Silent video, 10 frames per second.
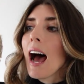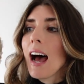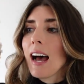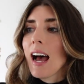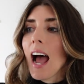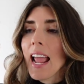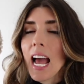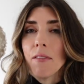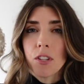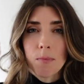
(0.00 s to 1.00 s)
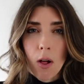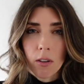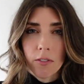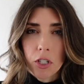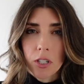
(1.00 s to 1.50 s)
I have the
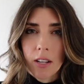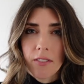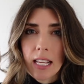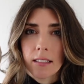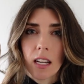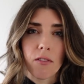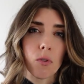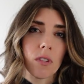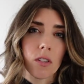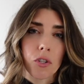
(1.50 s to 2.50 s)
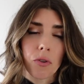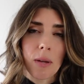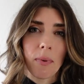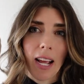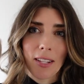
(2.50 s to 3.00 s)
smaller version of these that I've used in the tree,
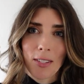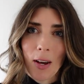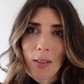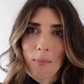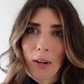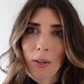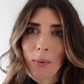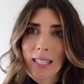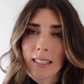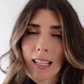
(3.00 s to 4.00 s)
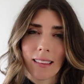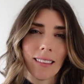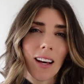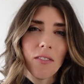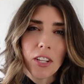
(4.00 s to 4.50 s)
but I saw the bigger ones and I
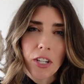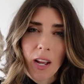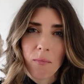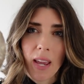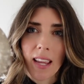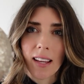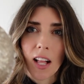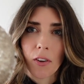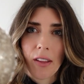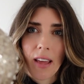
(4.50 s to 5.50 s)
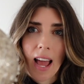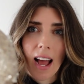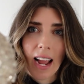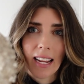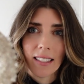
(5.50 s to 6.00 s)
love the champagne color and that
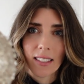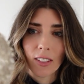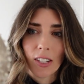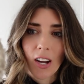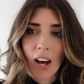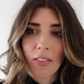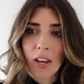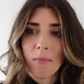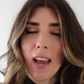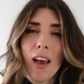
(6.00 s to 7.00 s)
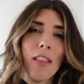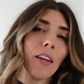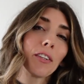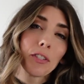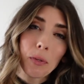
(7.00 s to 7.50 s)
ice look on them.
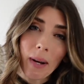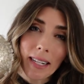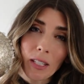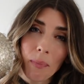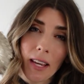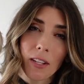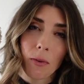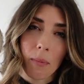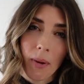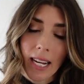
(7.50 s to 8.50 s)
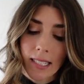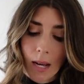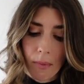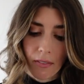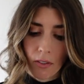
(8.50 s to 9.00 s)
They're $2 a piece, so I picked
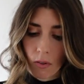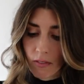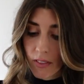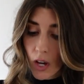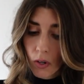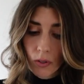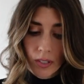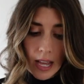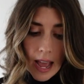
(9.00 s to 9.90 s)
up a few of those.